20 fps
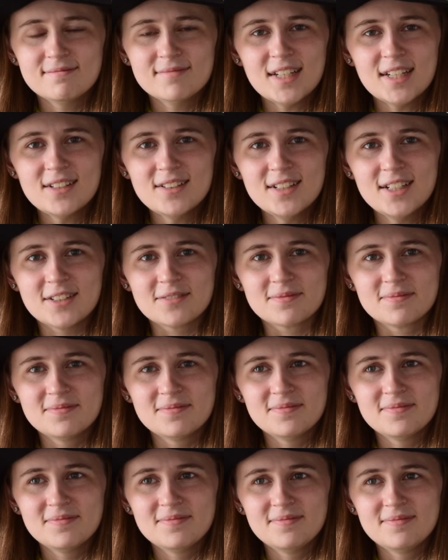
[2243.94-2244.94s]
I don't know.
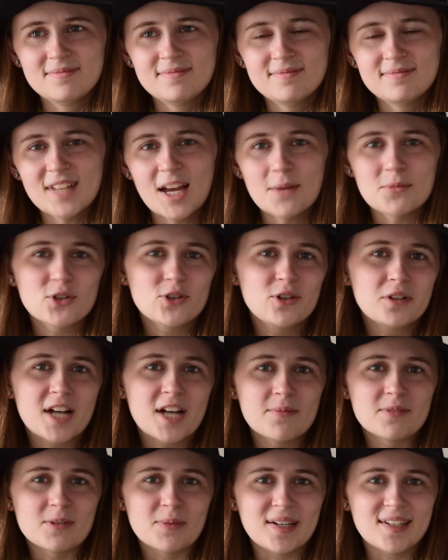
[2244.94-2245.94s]
I'm sure it'll
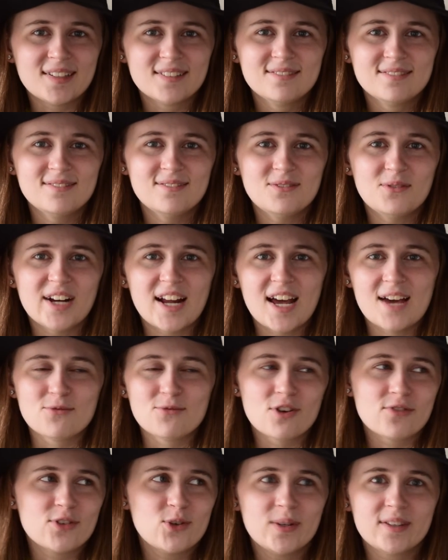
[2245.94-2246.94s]
come to me when I'm
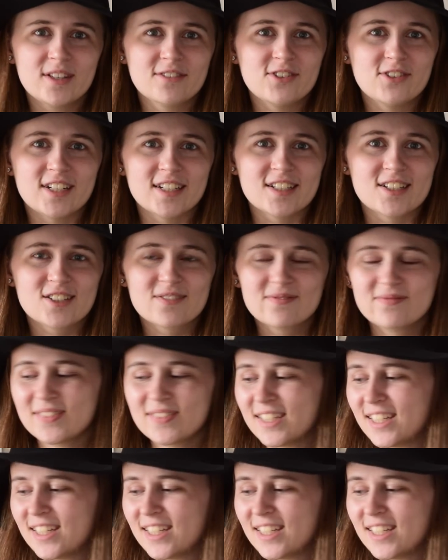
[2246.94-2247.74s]
reviewing the footage.